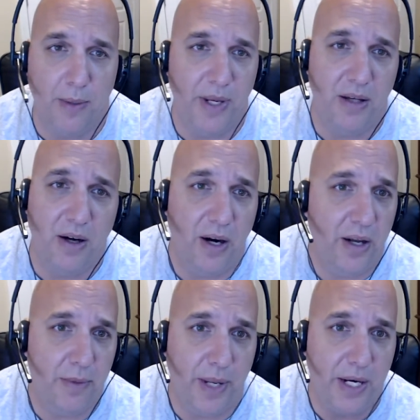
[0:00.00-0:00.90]
I mean,
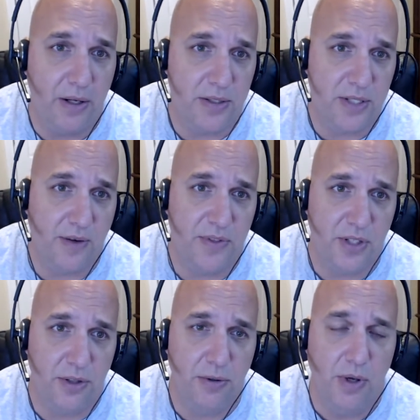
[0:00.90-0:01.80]
Clarion made good stuff too.